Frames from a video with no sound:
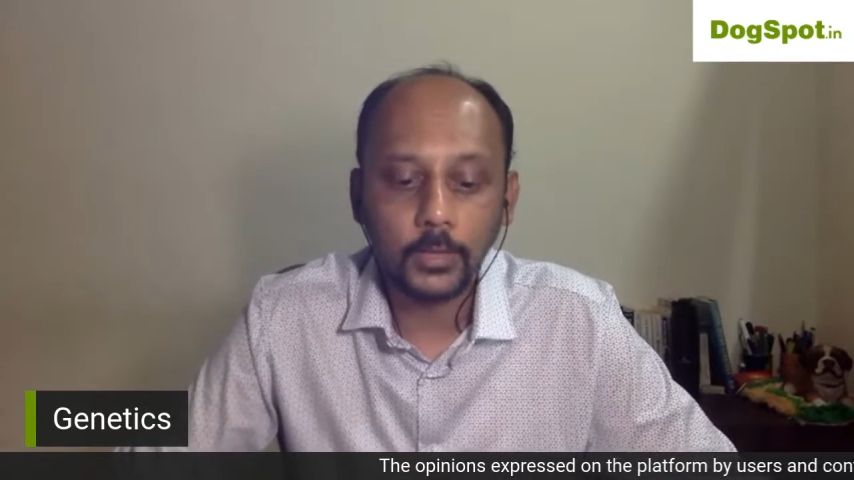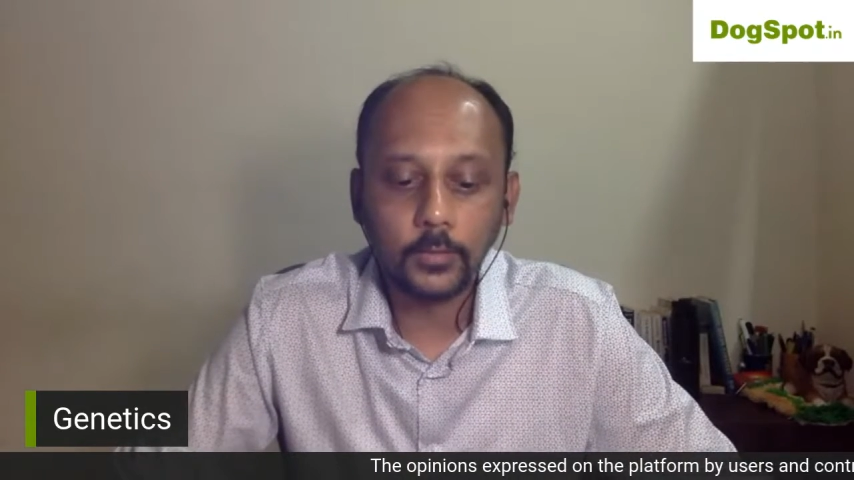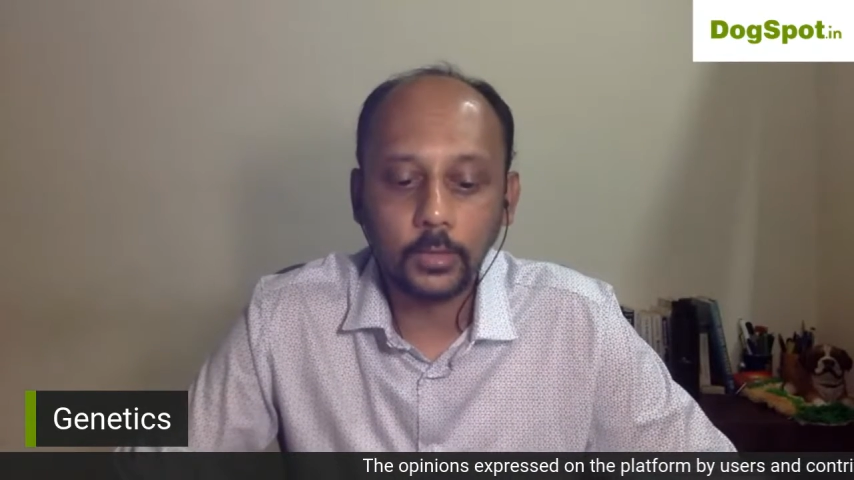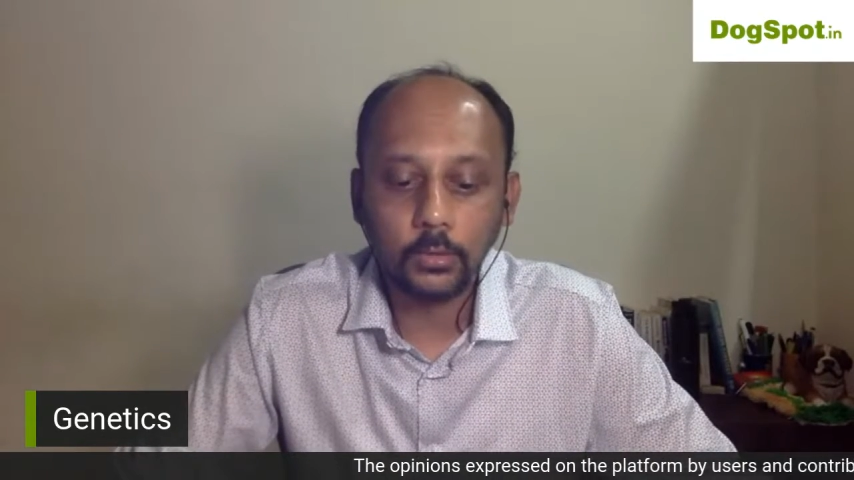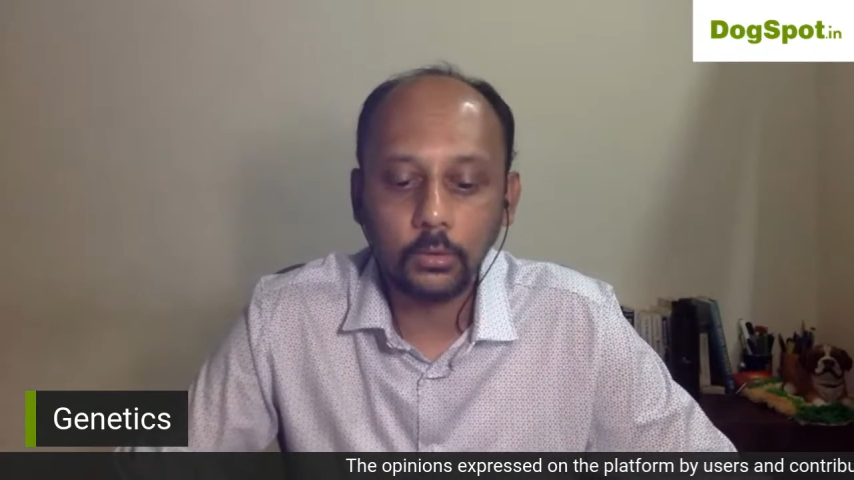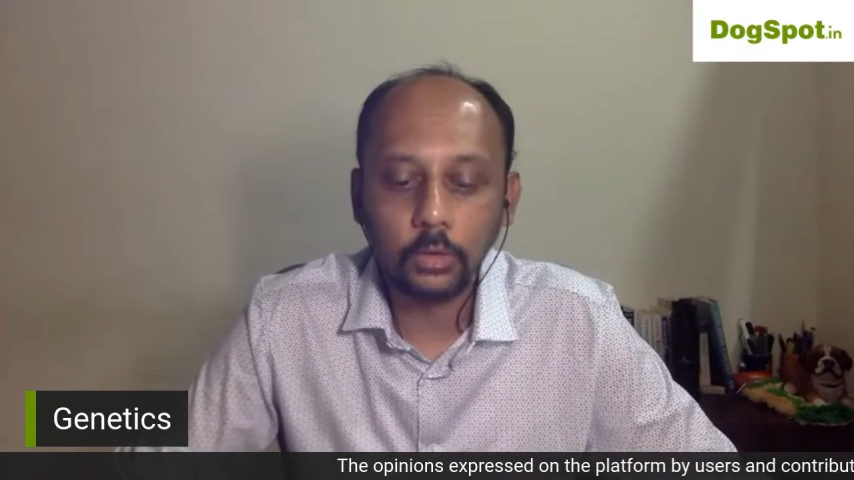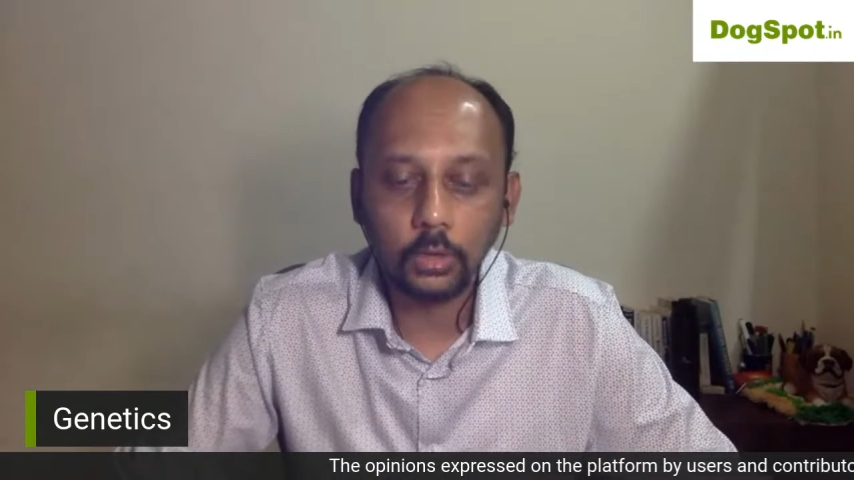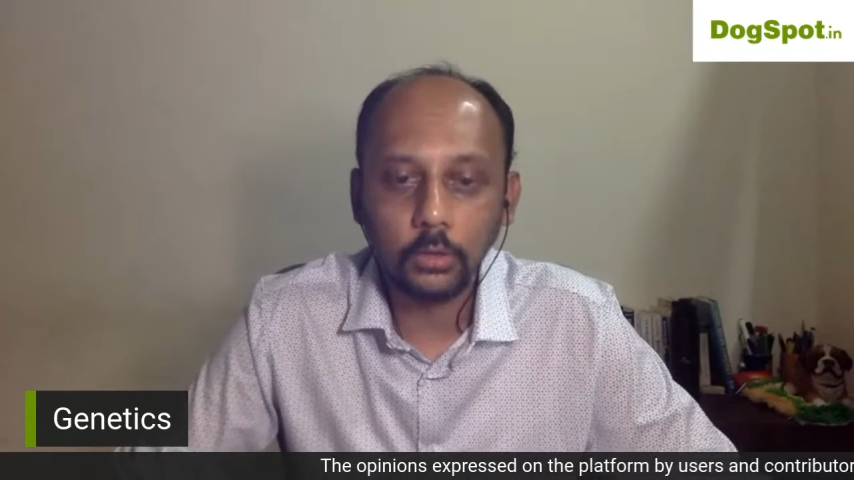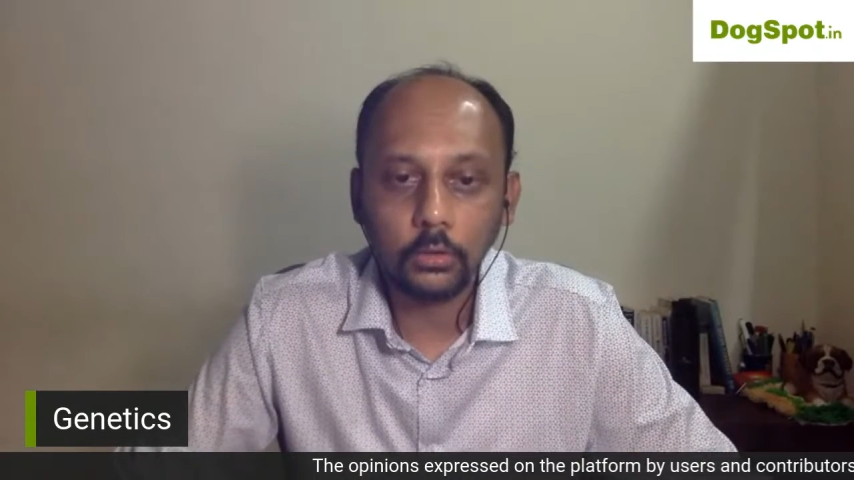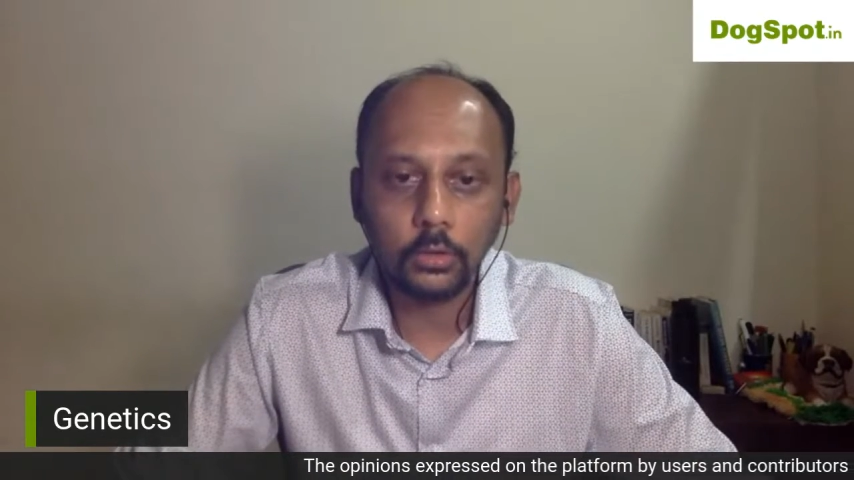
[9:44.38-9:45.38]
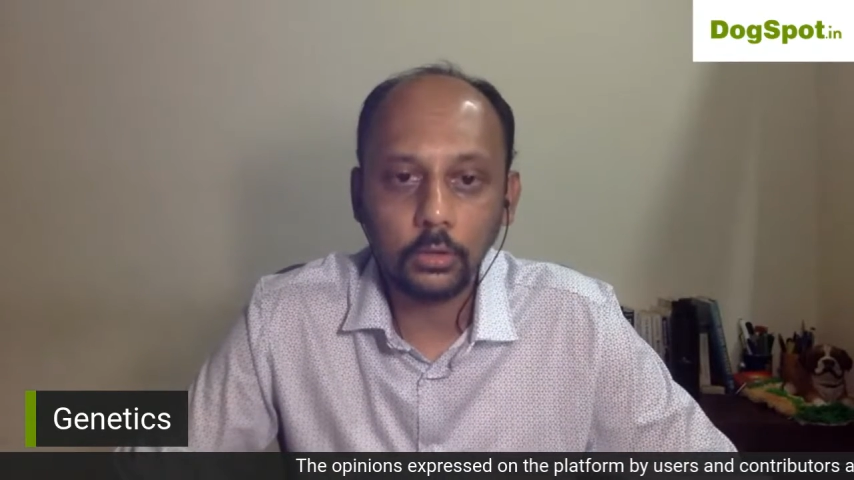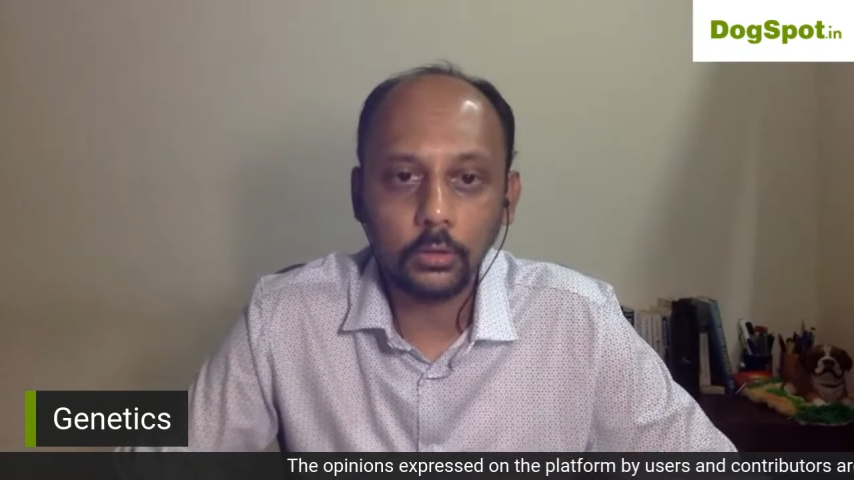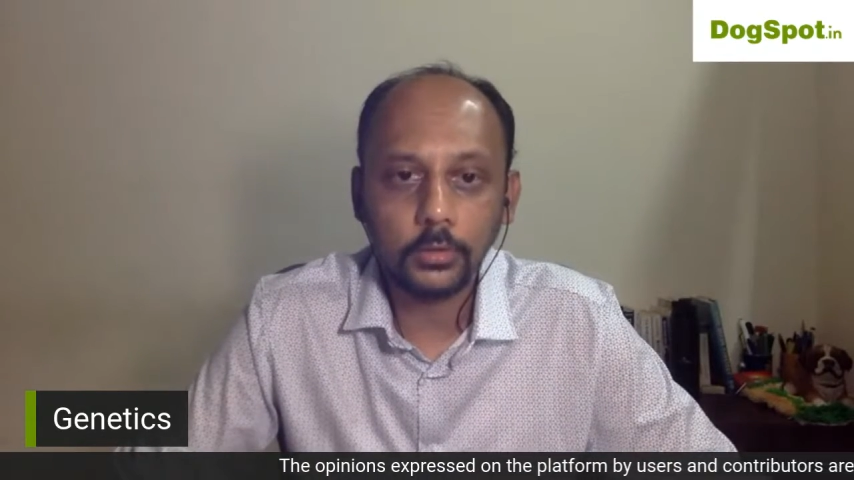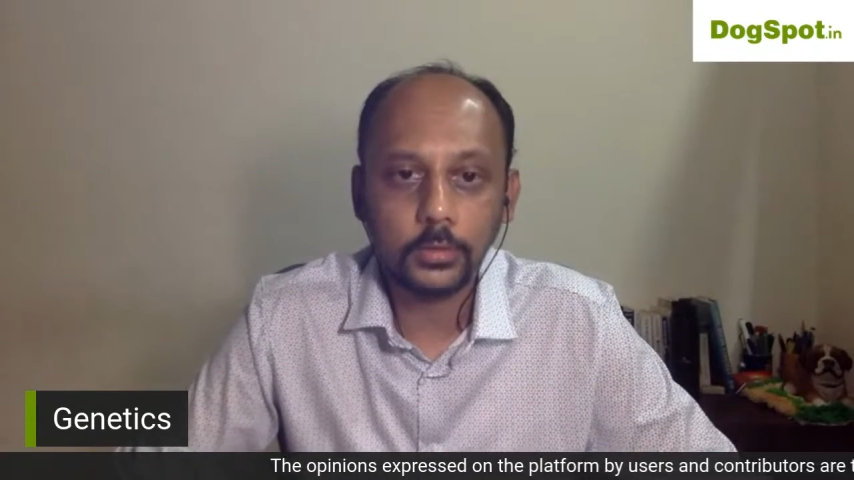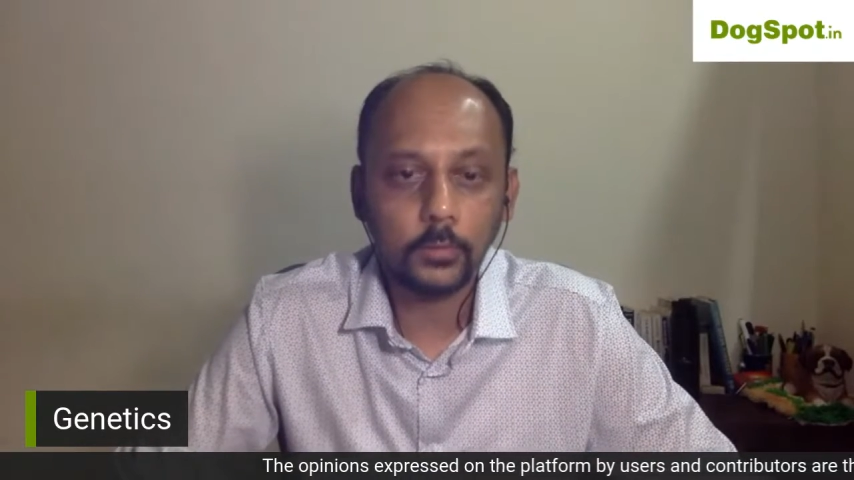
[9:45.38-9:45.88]
as we go along
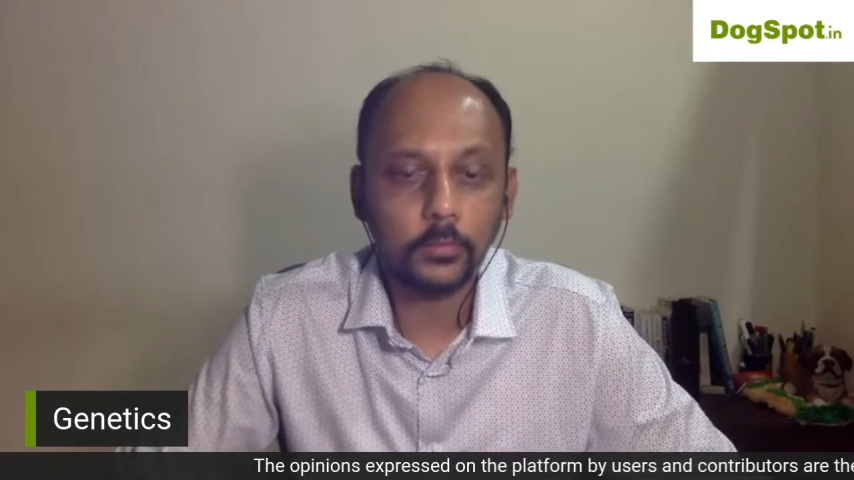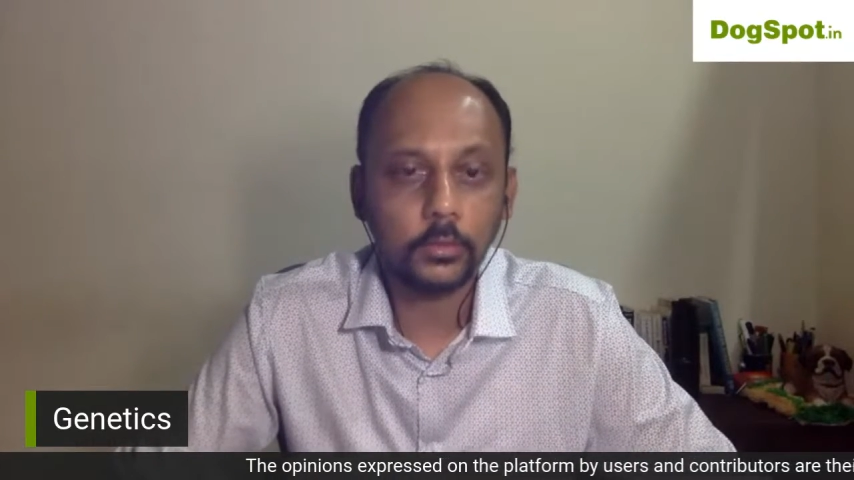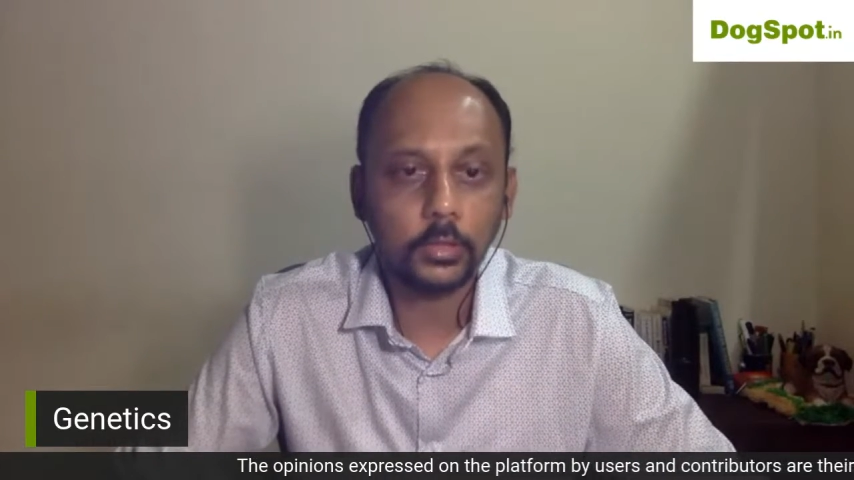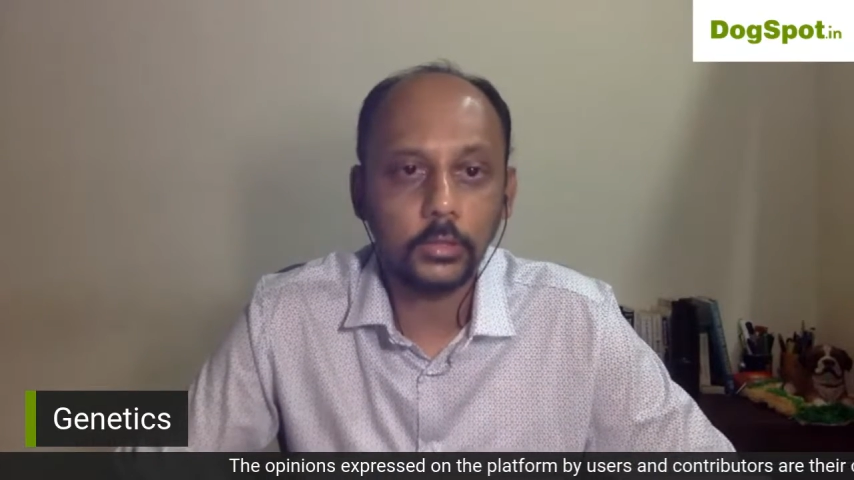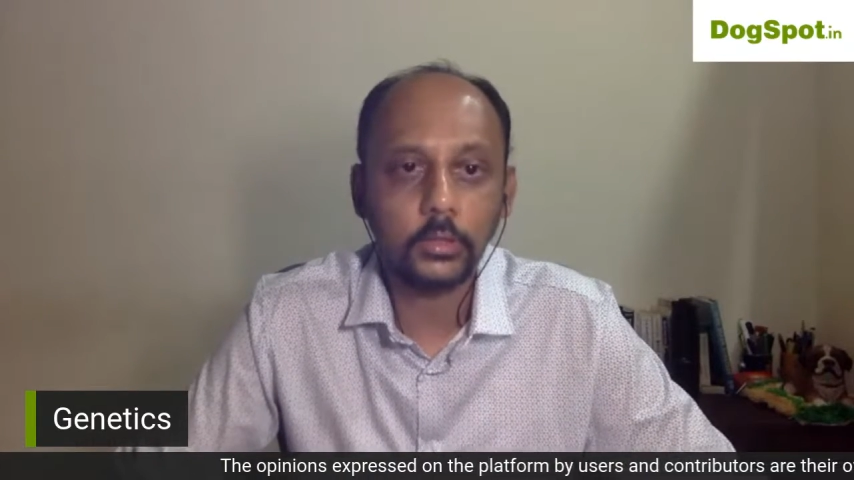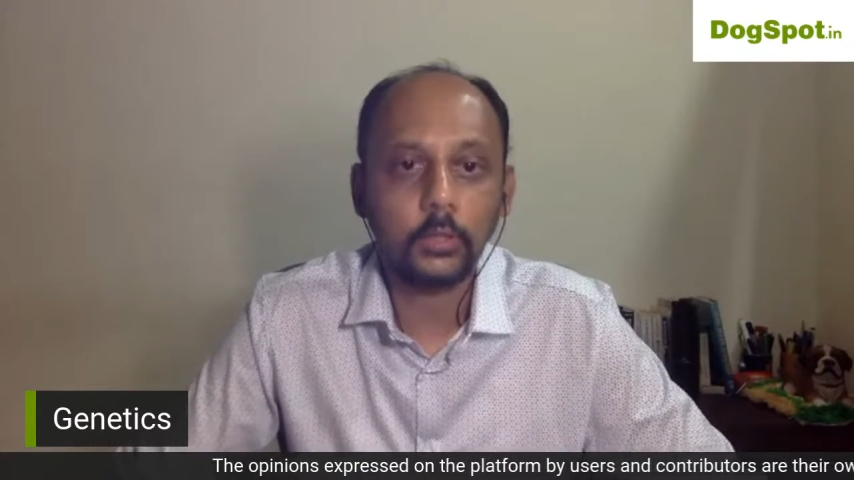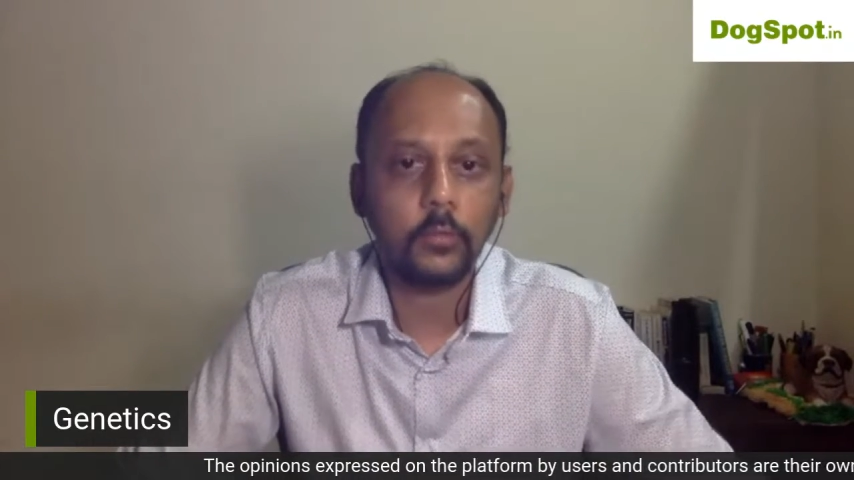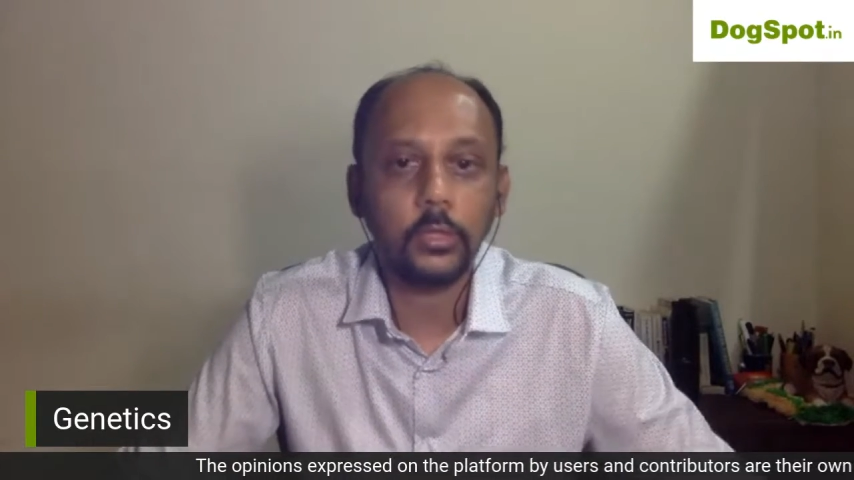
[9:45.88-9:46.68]
here some of the things that